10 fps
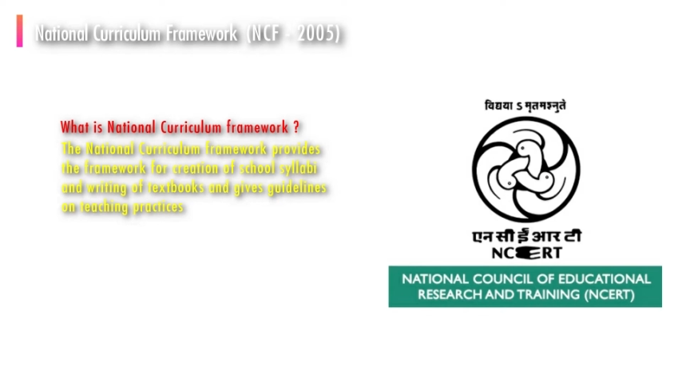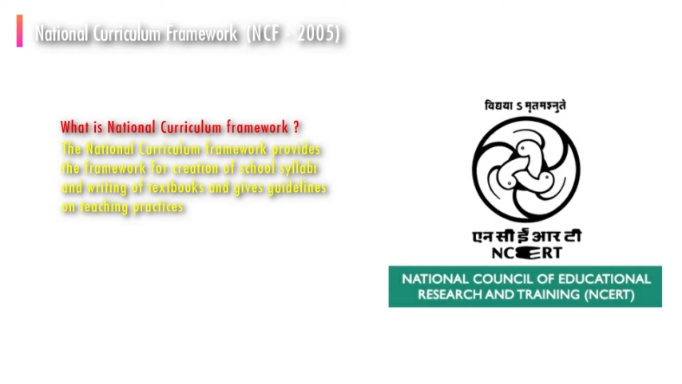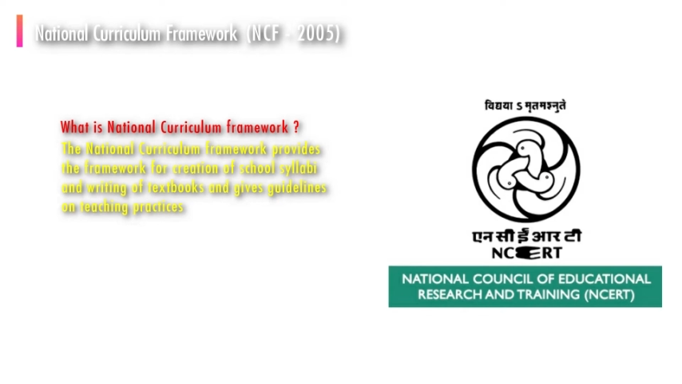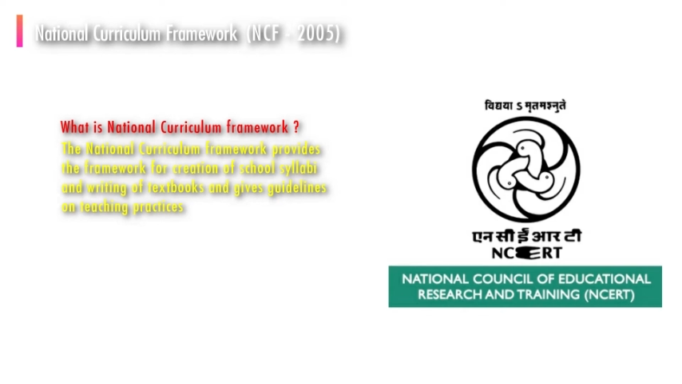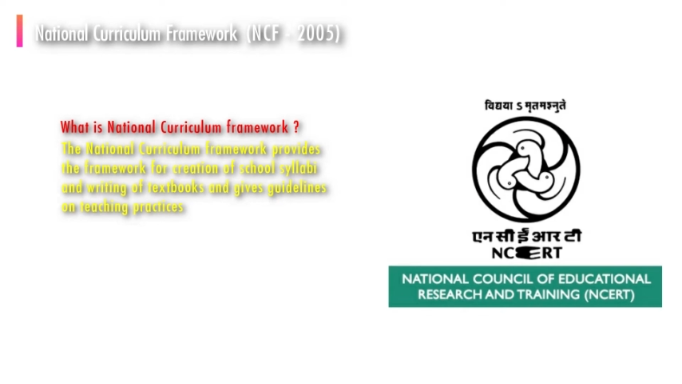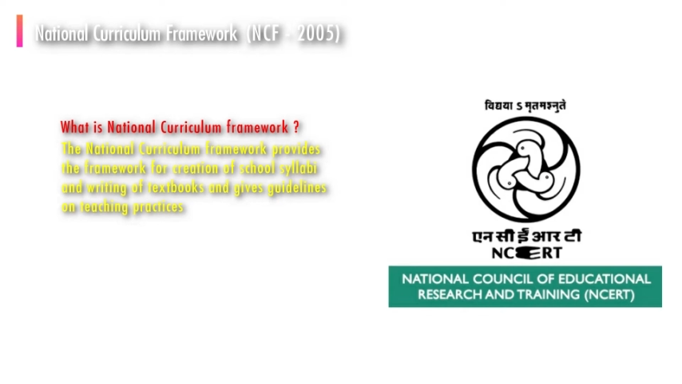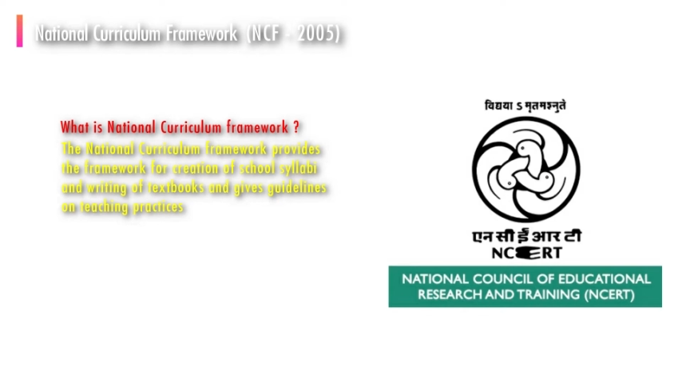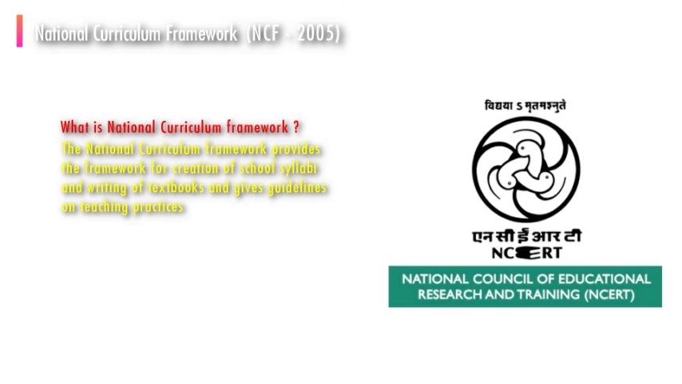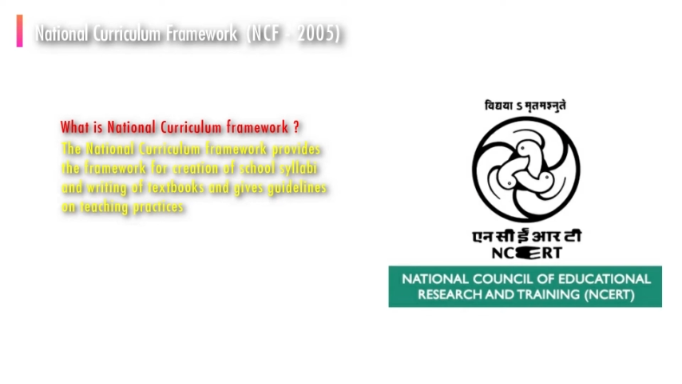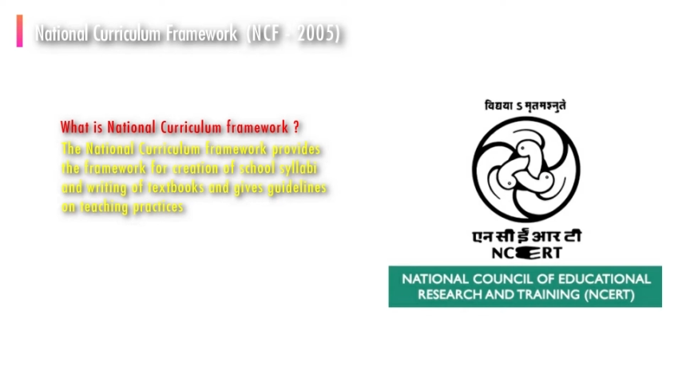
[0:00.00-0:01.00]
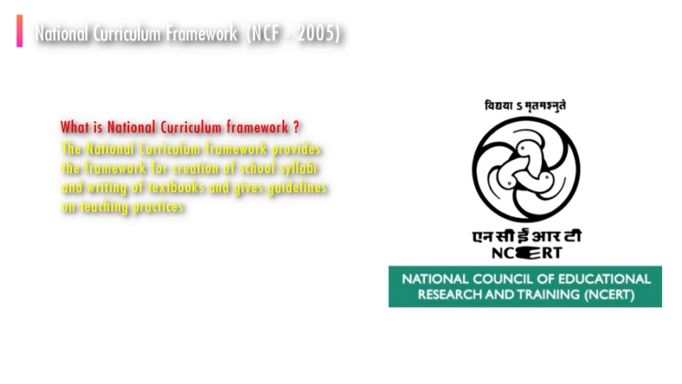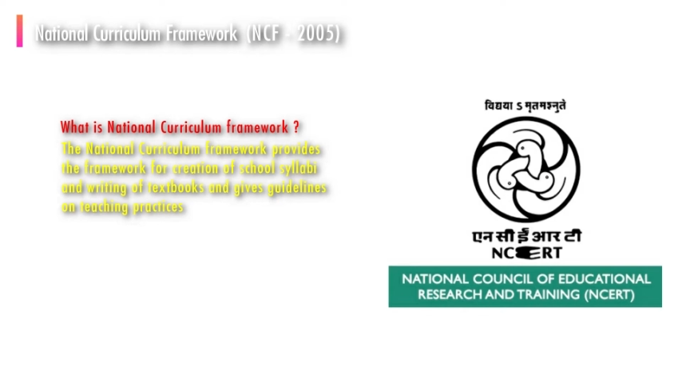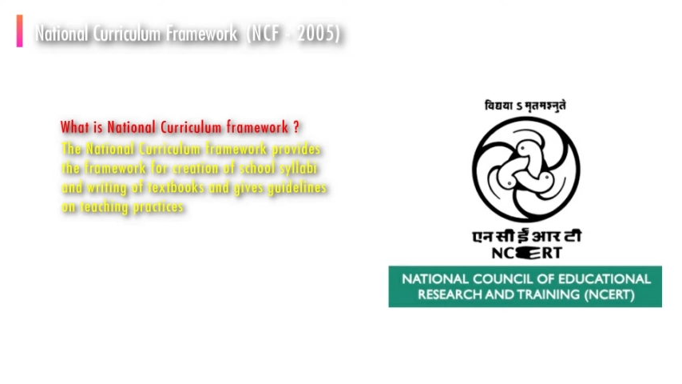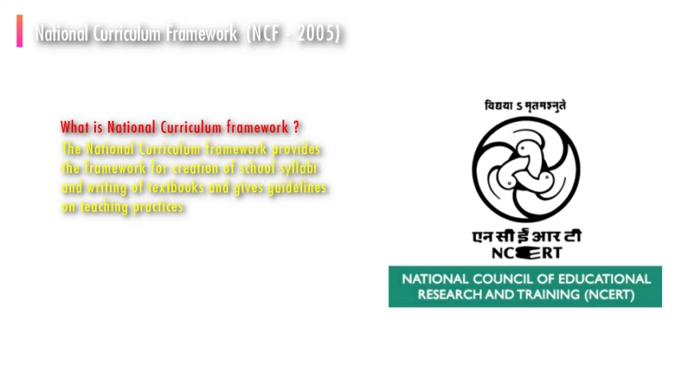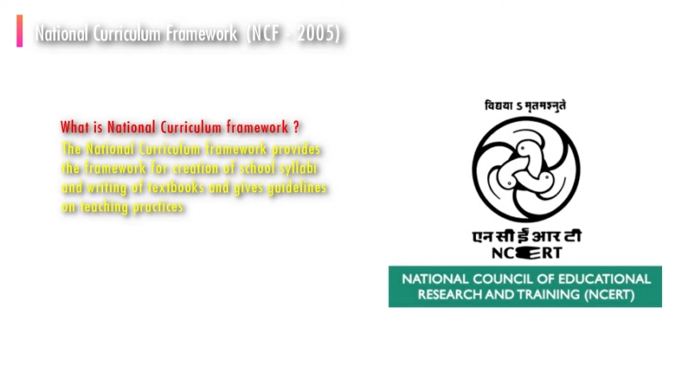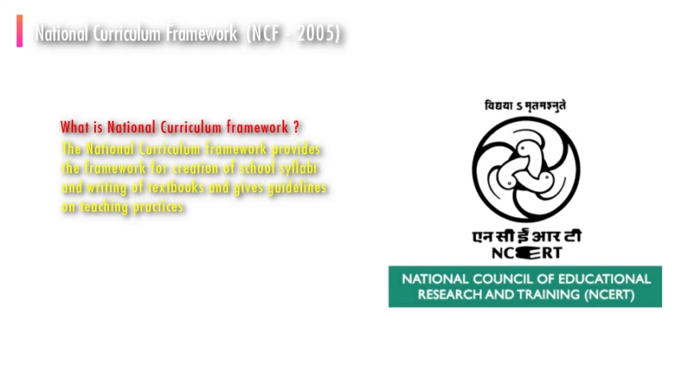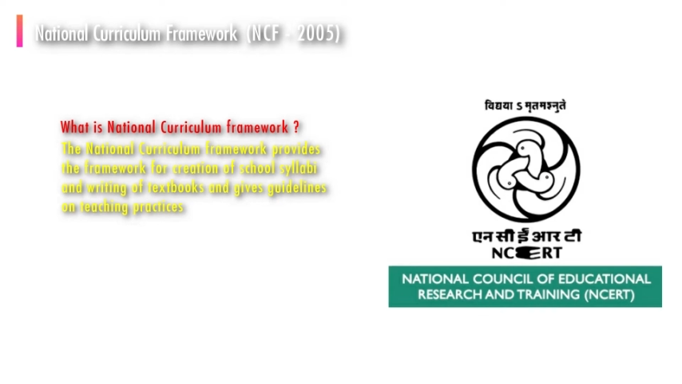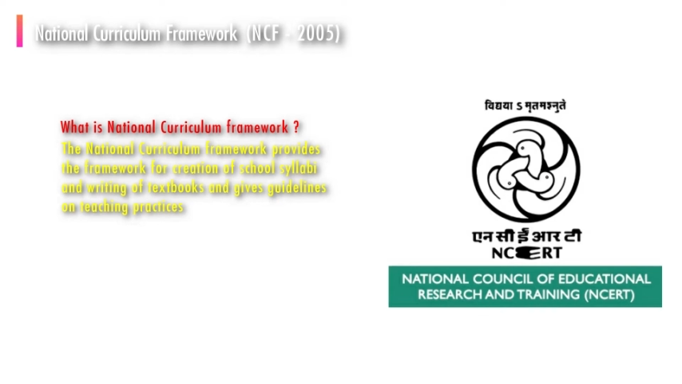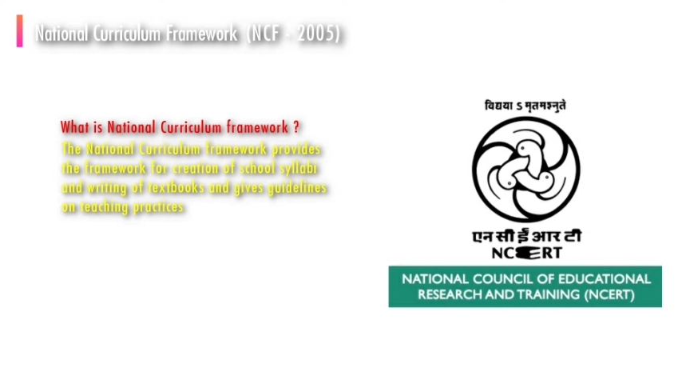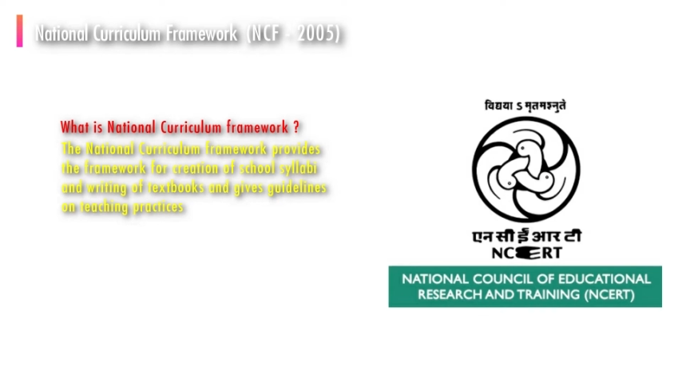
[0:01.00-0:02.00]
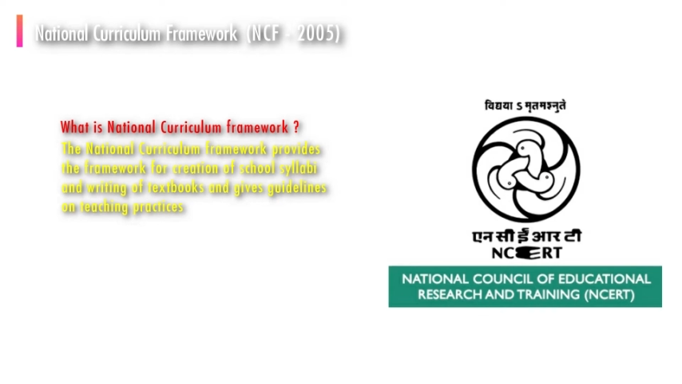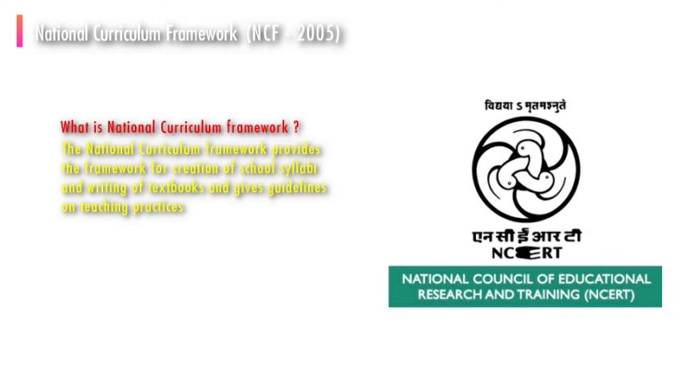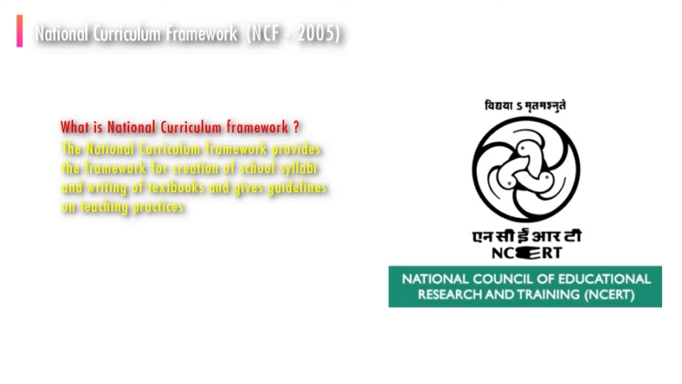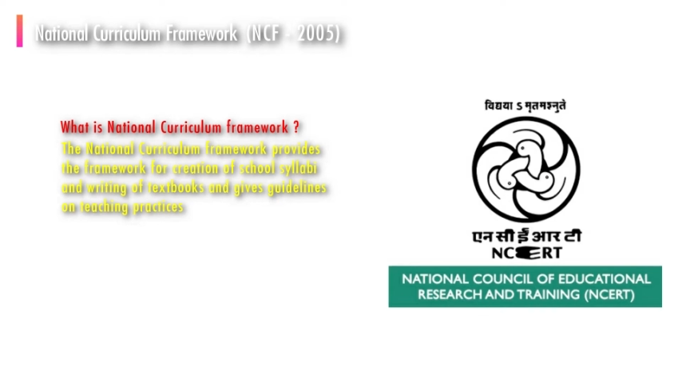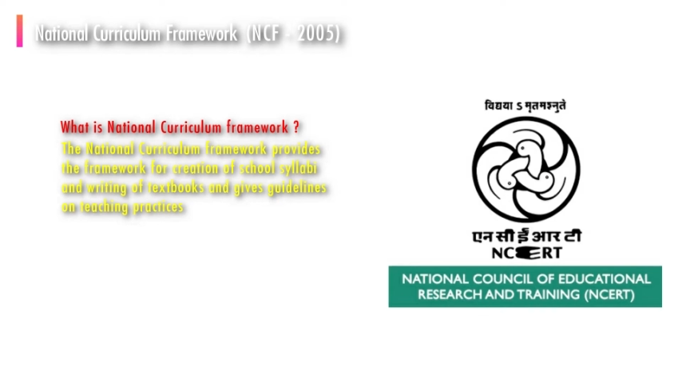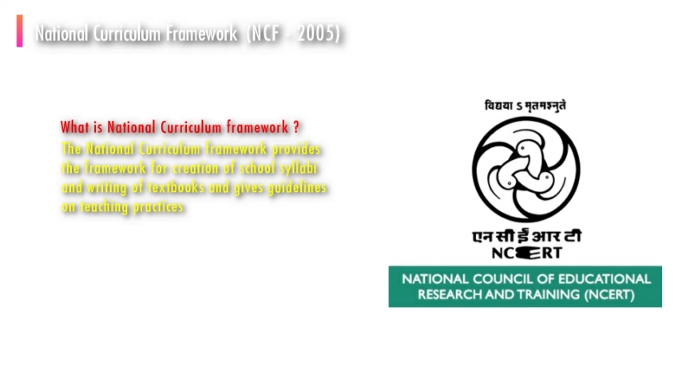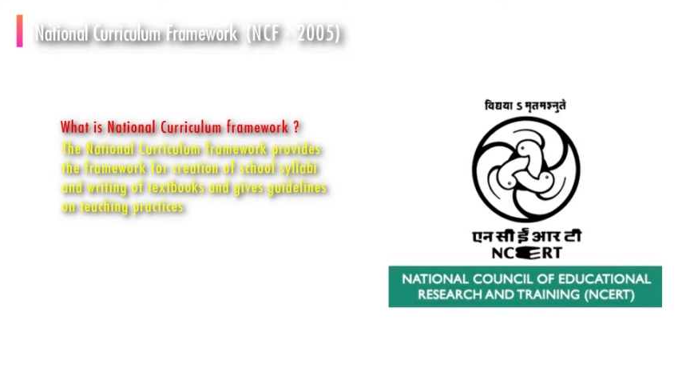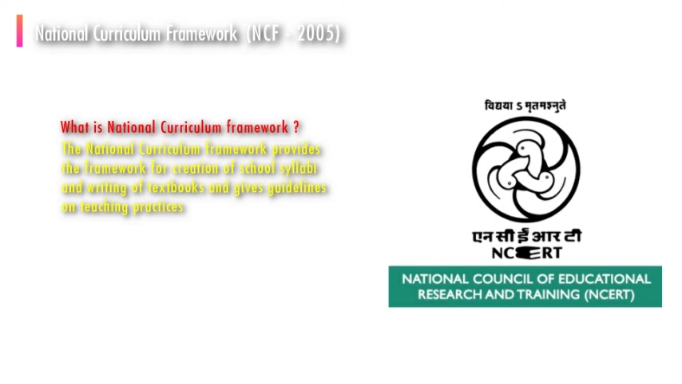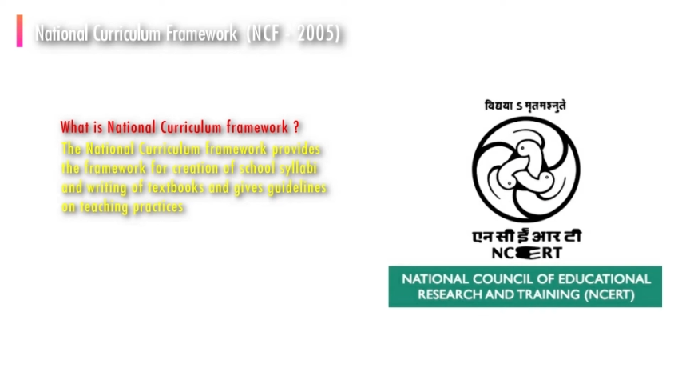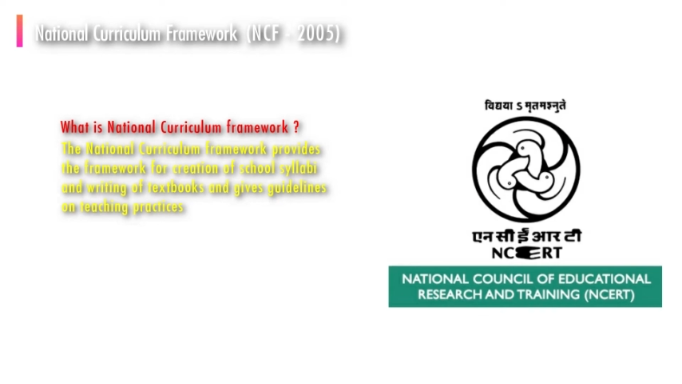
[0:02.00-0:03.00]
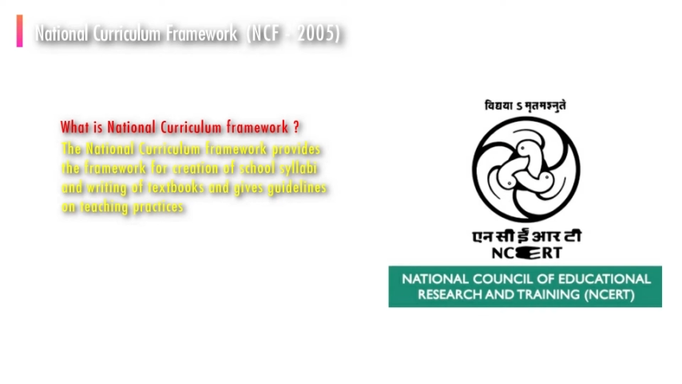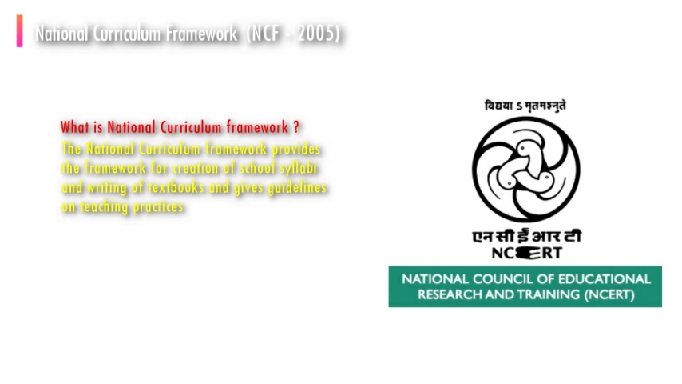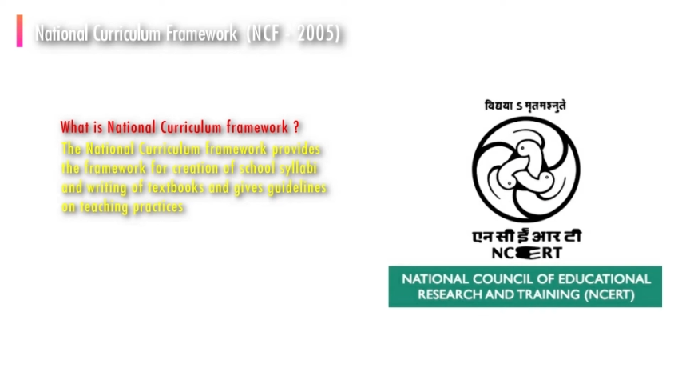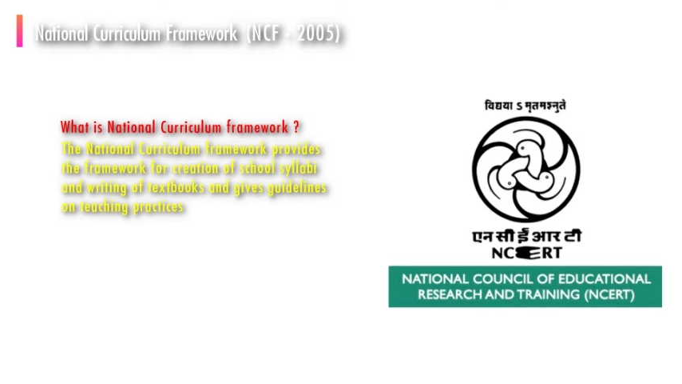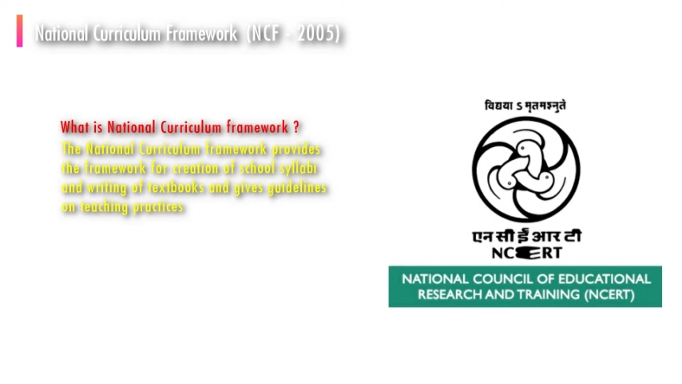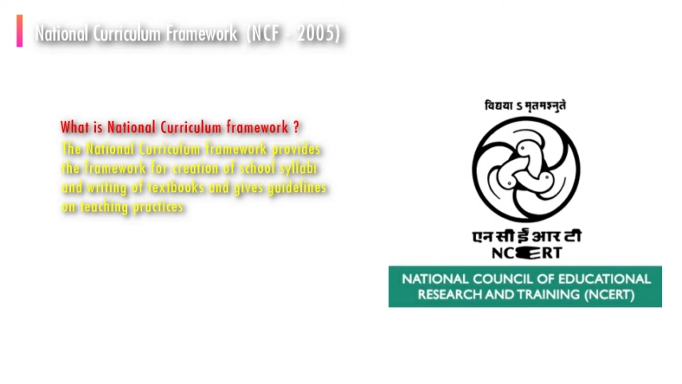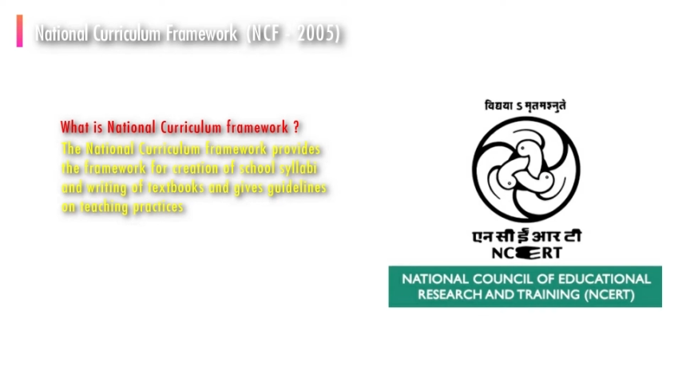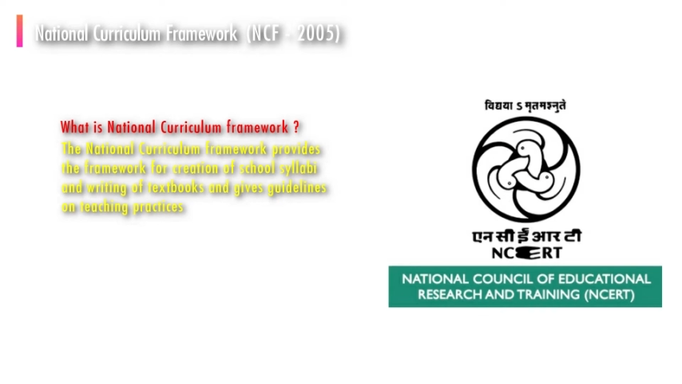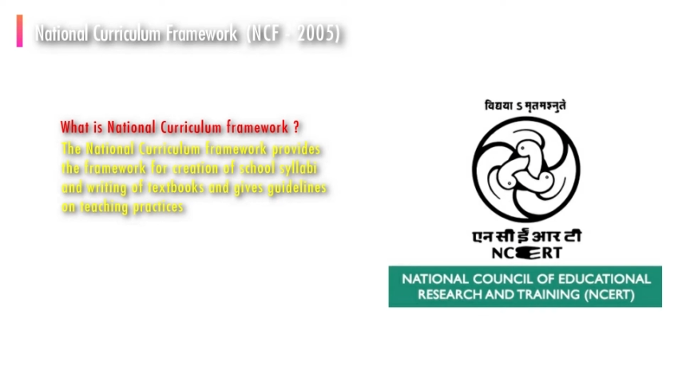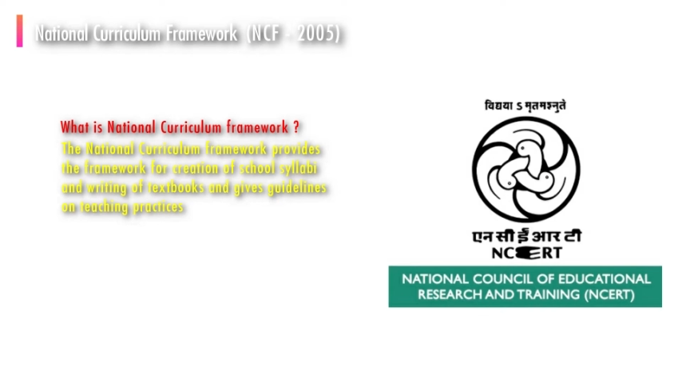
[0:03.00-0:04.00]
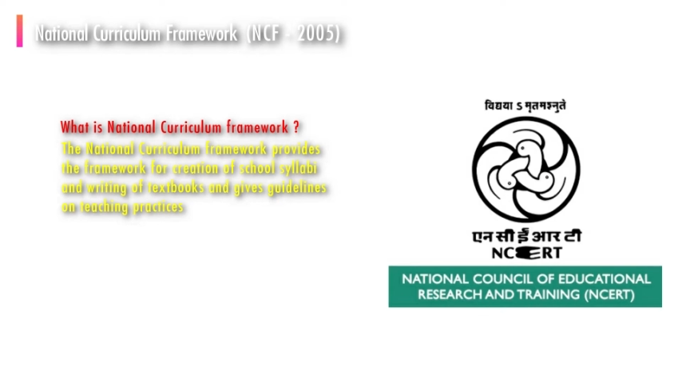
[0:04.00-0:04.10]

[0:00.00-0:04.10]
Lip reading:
No face is visible, so there are no lips to read.